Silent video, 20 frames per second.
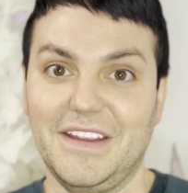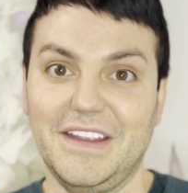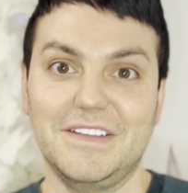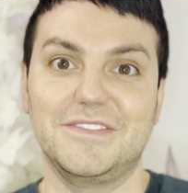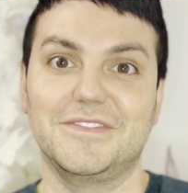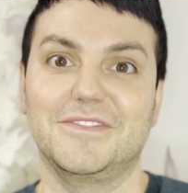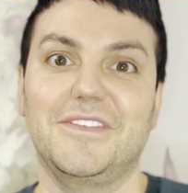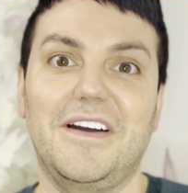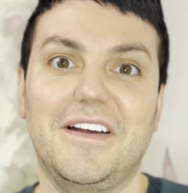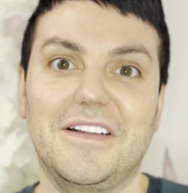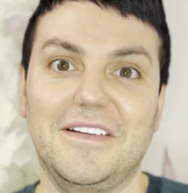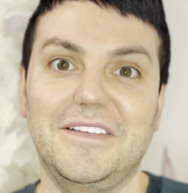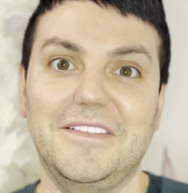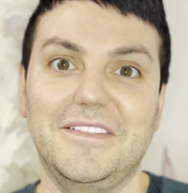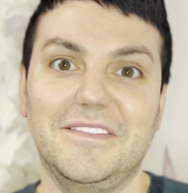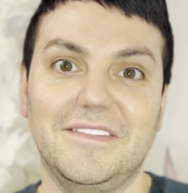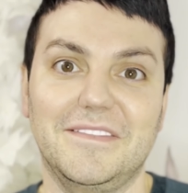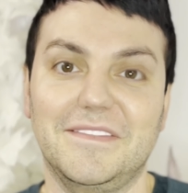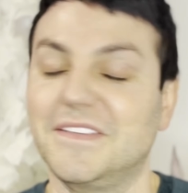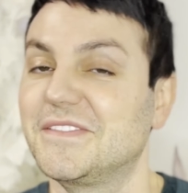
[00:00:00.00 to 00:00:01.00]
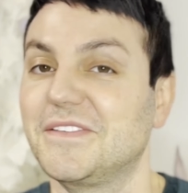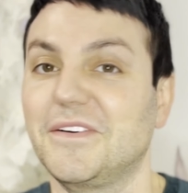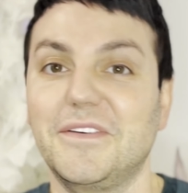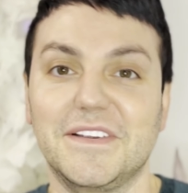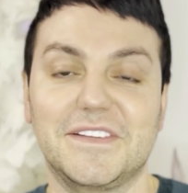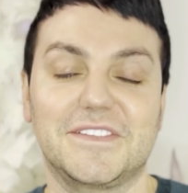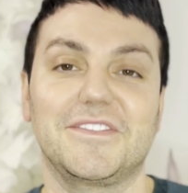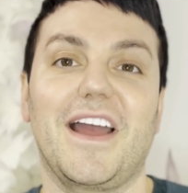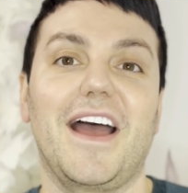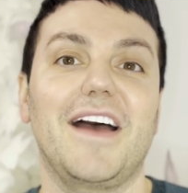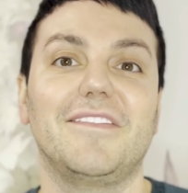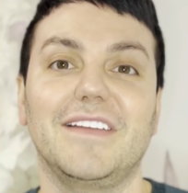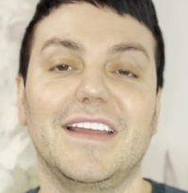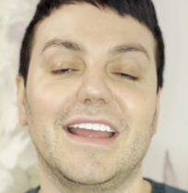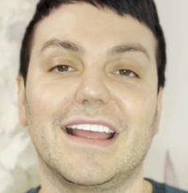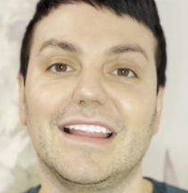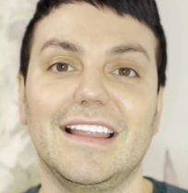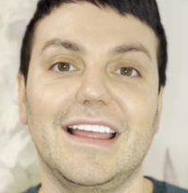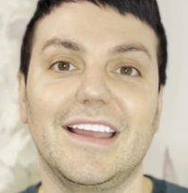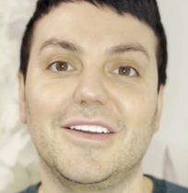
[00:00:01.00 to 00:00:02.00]
in Toronto. There's always
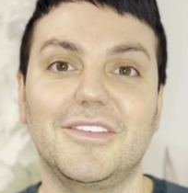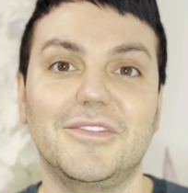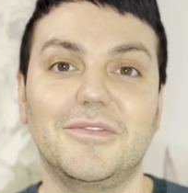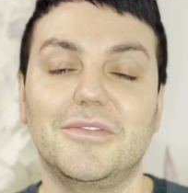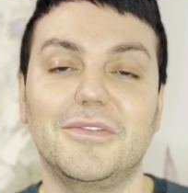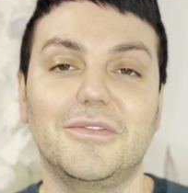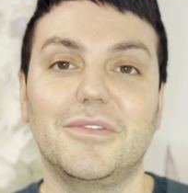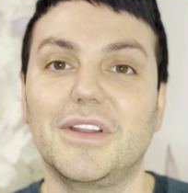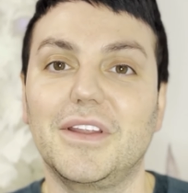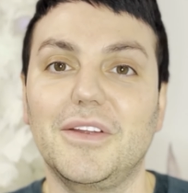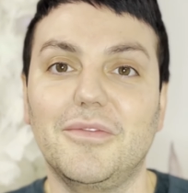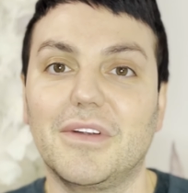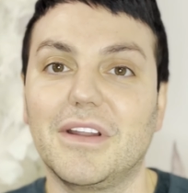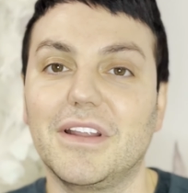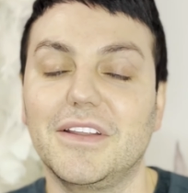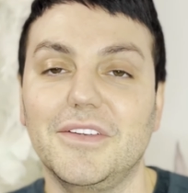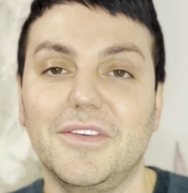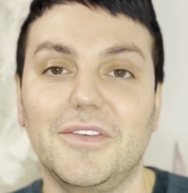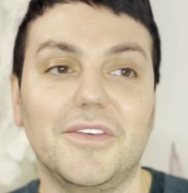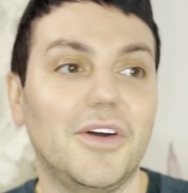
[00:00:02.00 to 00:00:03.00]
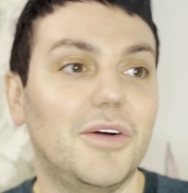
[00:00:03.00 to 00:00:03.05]
traffic. Like, what do you want to do?